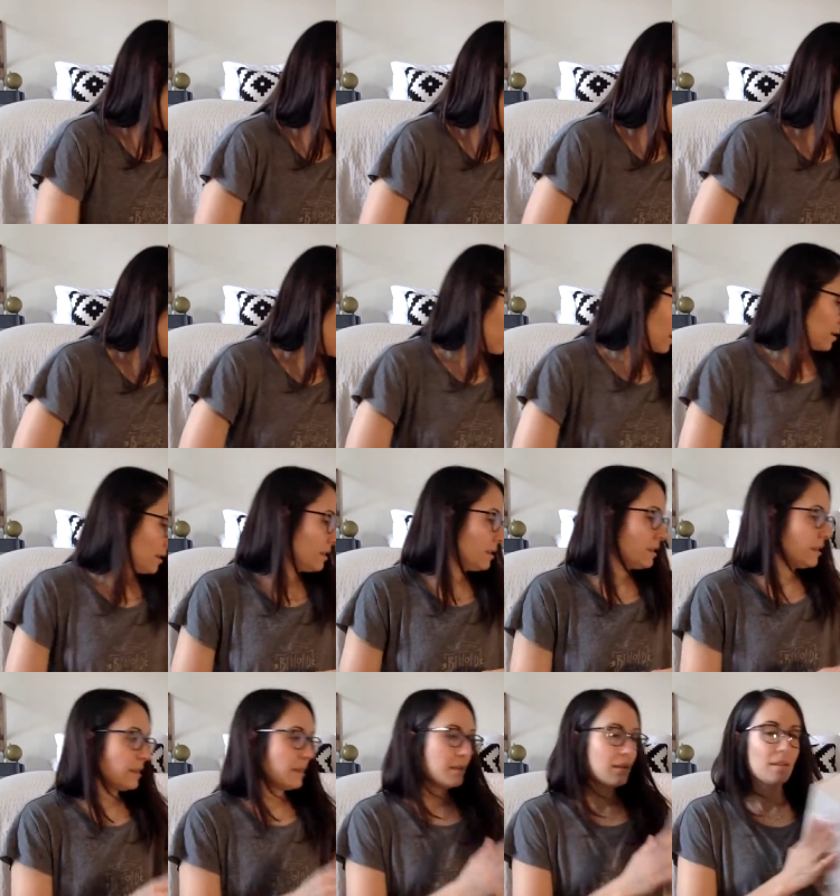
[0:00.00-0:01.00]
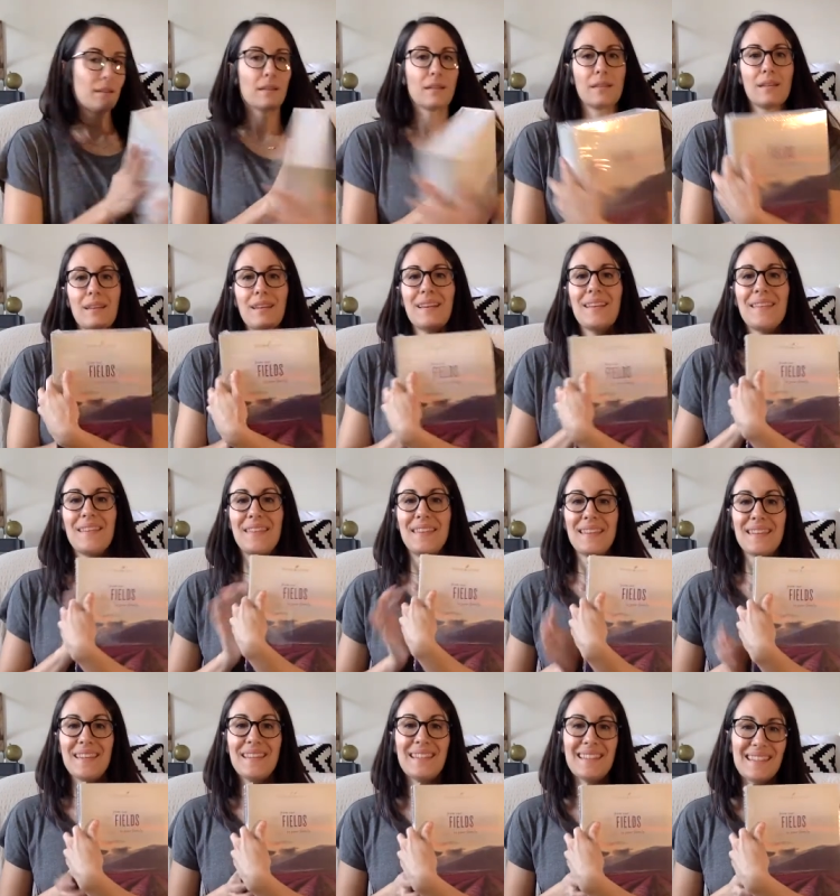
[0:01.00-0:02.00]
Then
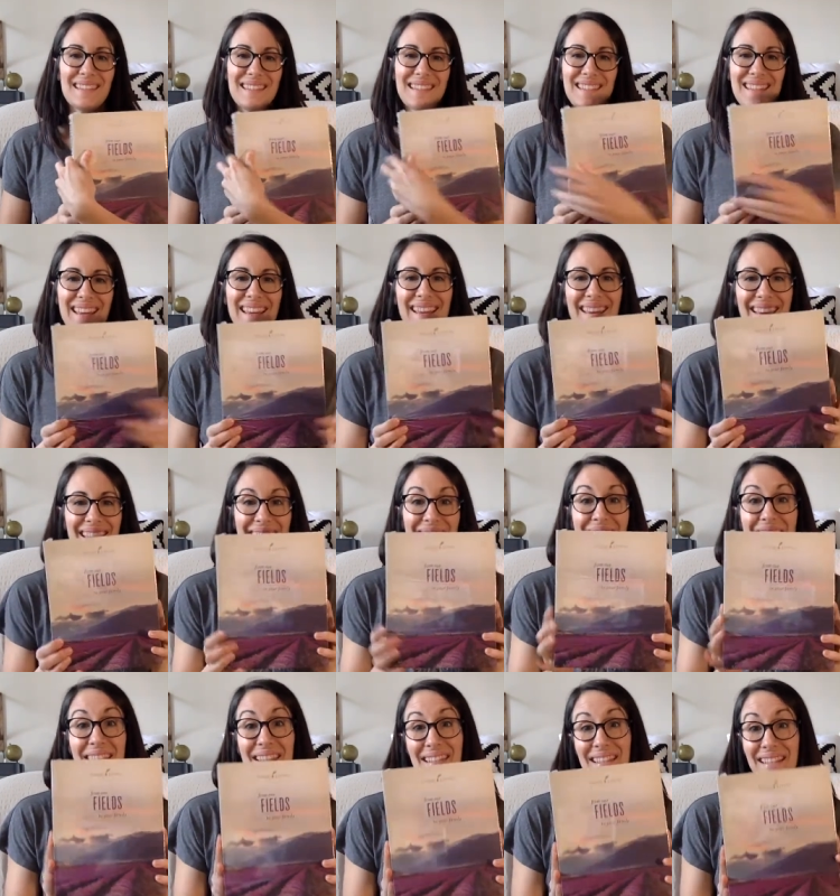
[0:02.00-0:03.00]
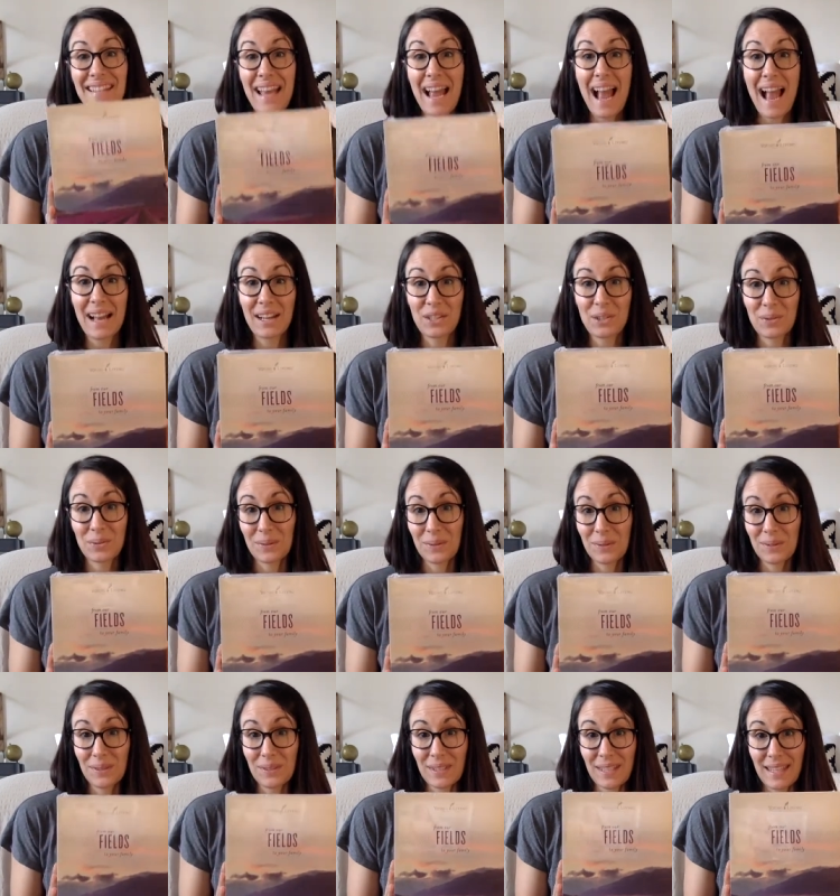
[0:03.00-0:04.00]
this it's the
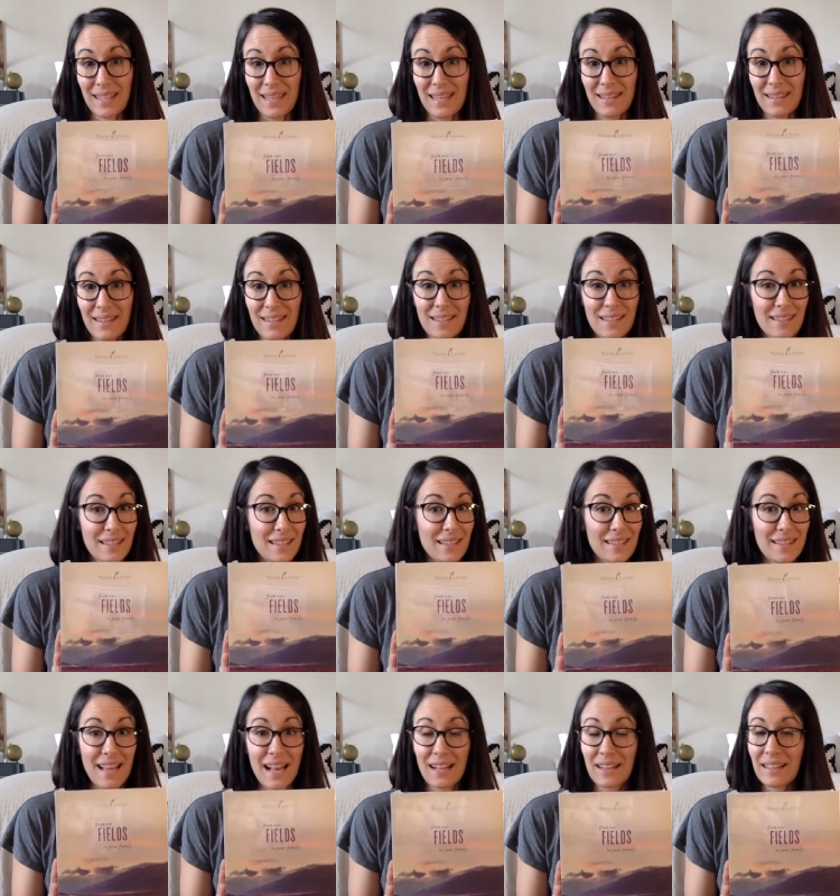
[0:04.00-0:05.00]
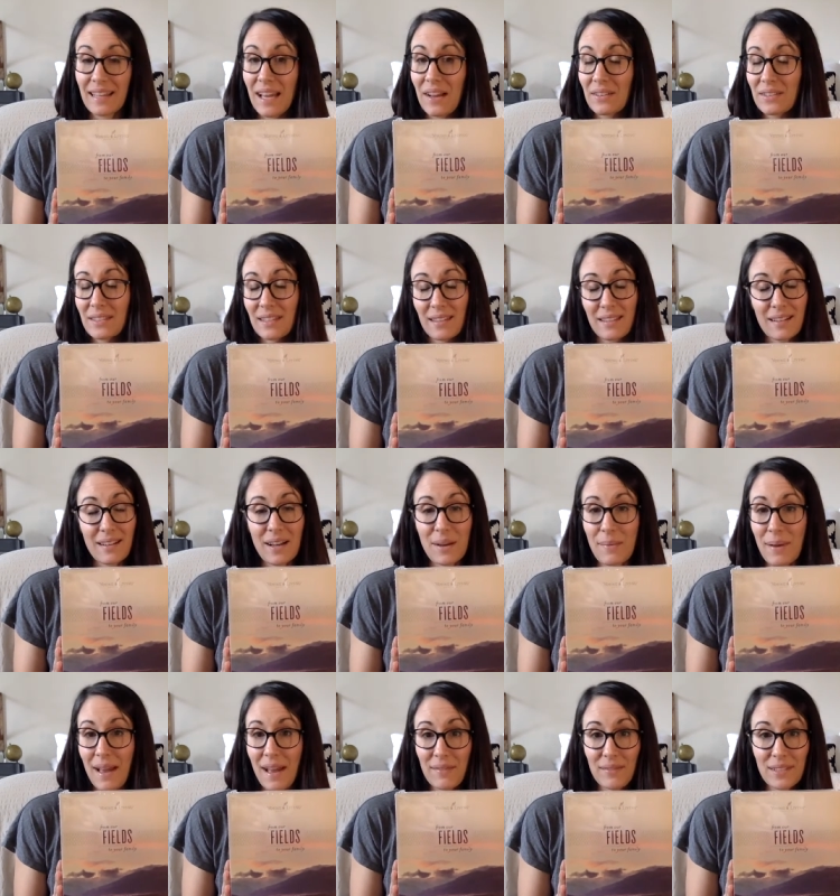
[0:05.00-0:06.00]
actual kit. This is exactly how it's going to
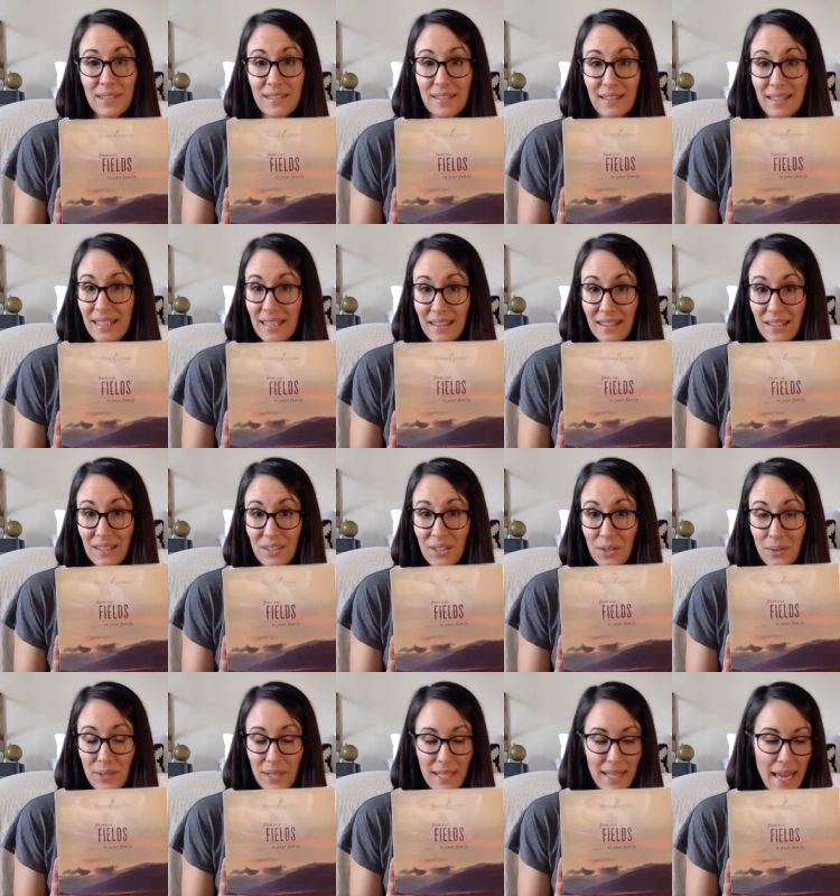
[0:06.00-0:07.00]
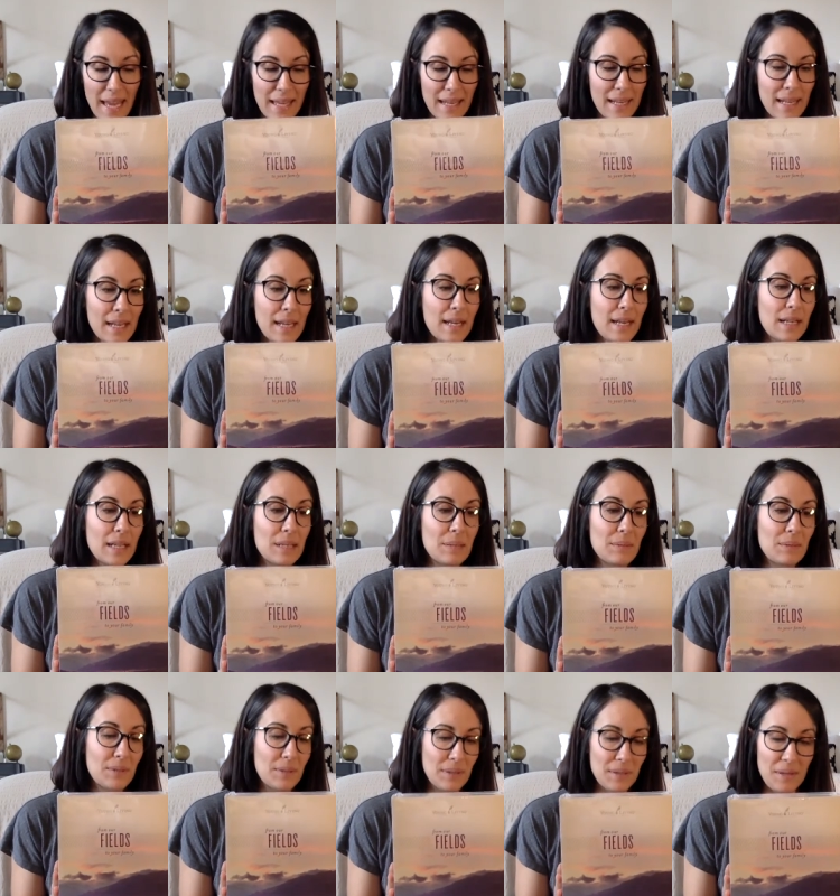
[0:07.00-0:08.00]
come. I haven't done anything to it yet. Um,
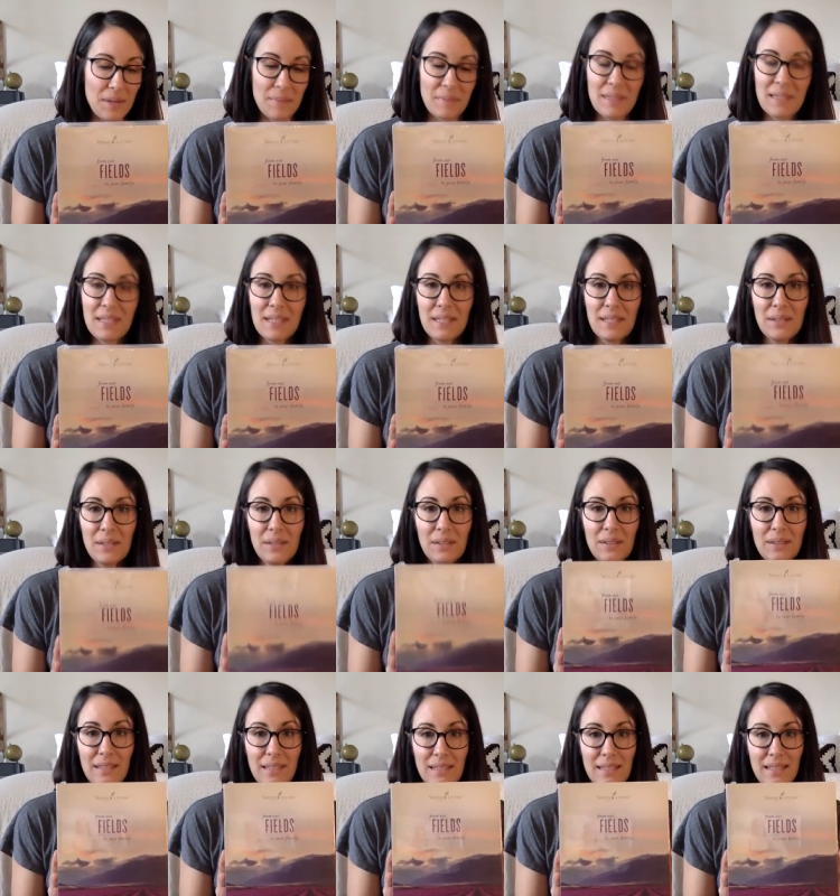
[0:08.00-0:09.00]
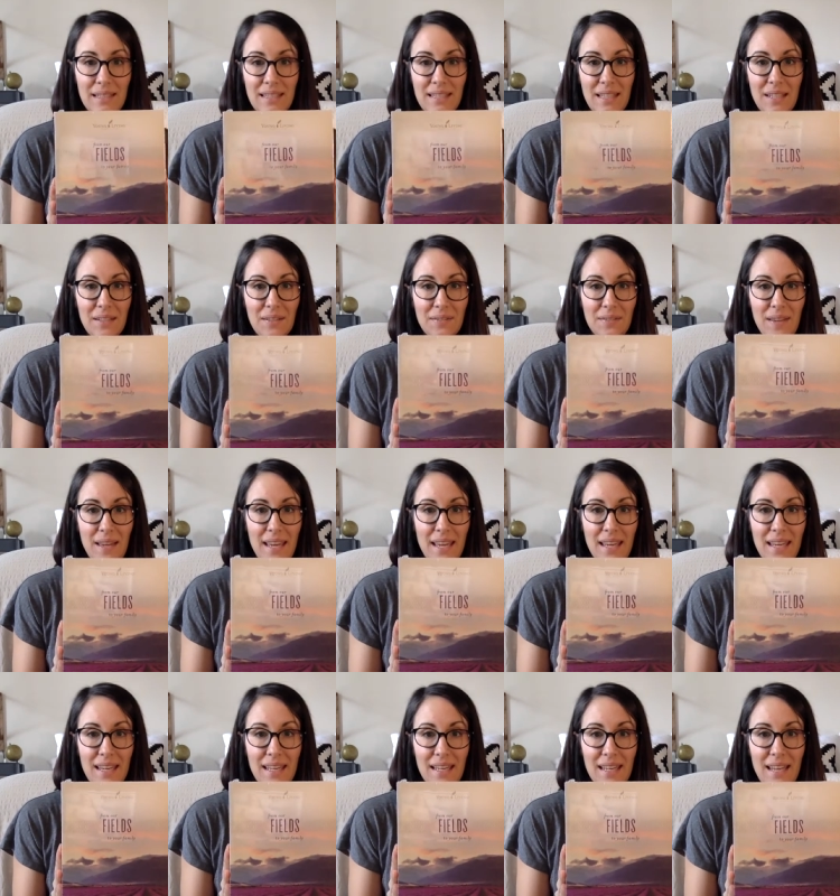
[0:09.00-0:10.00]
so it comes sealed in
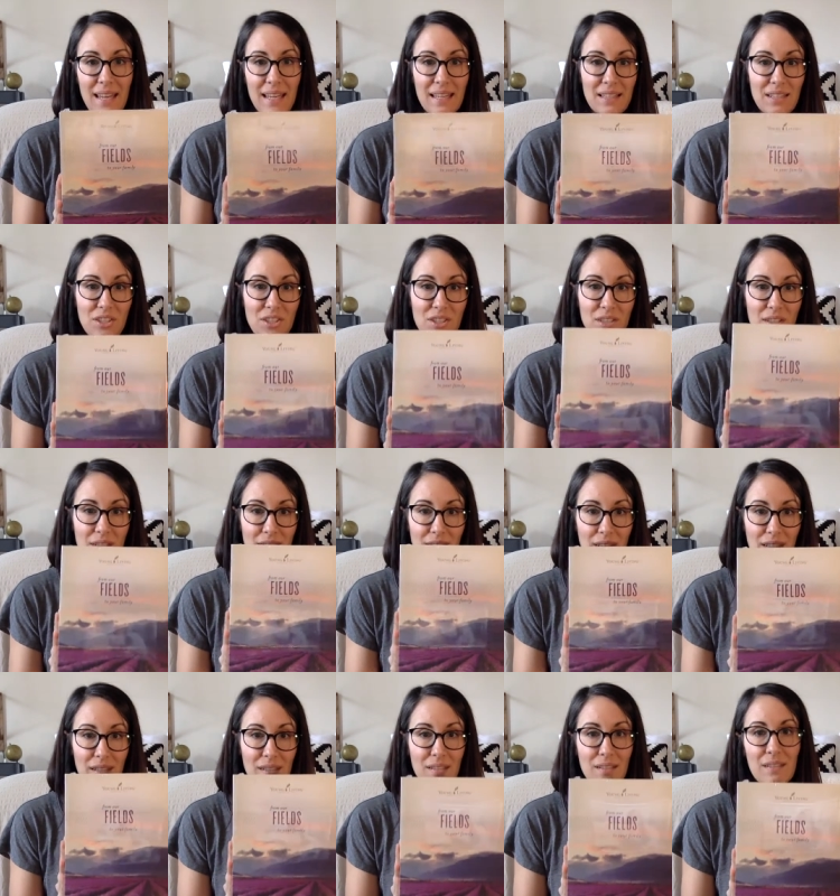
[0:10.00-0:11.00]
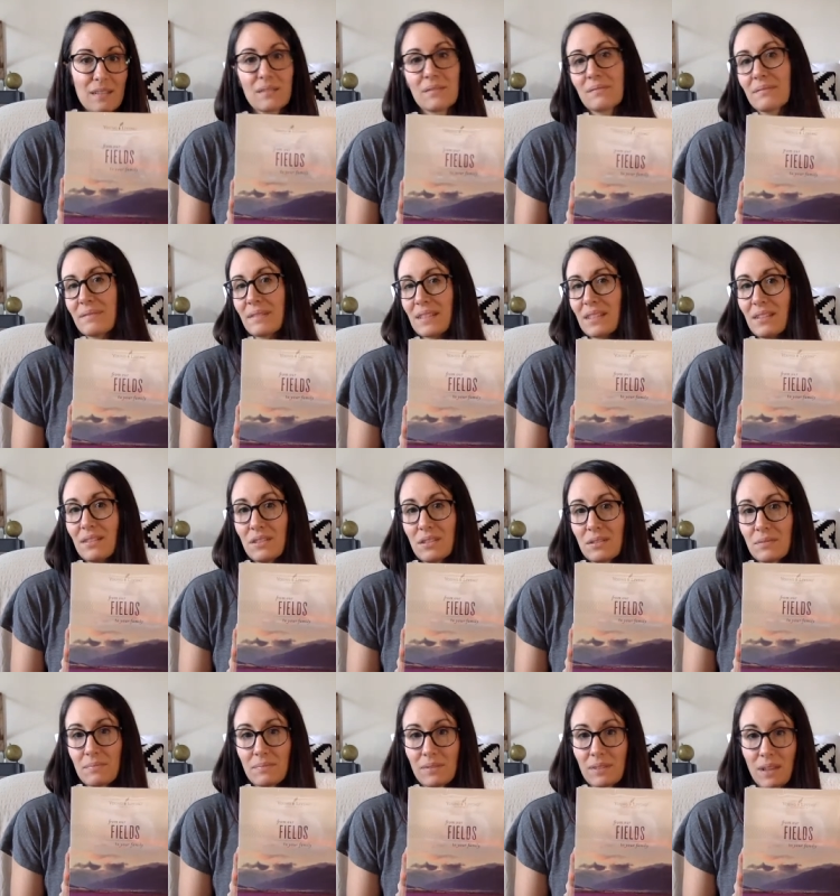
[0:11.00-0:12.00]
cellophane and it's just in
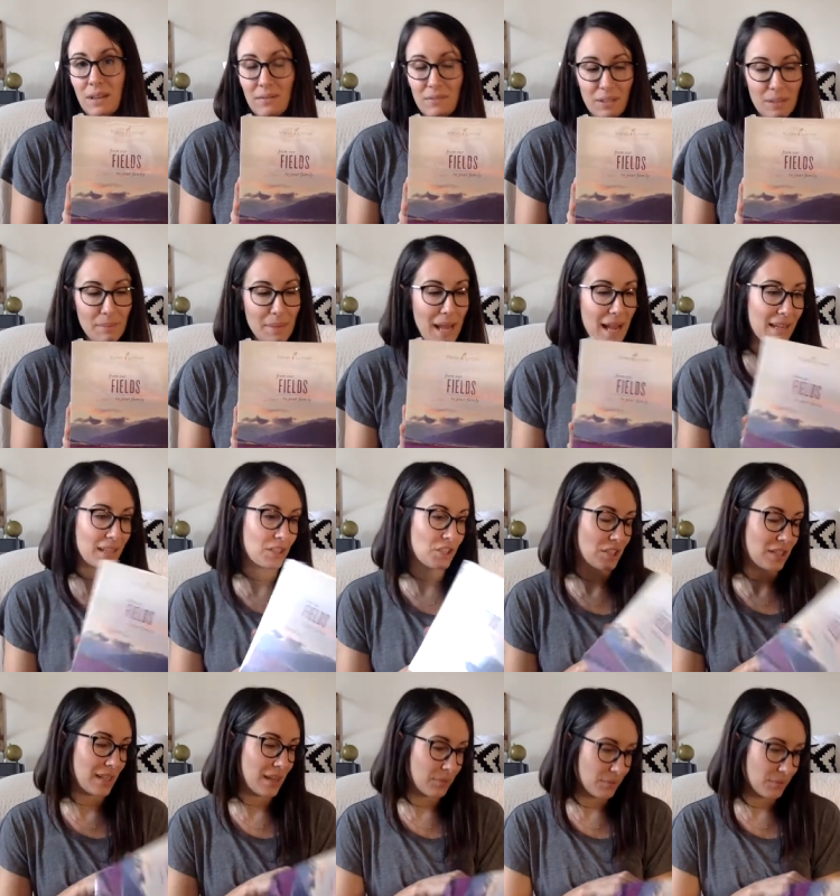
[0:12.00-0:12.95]
such lovely packaging.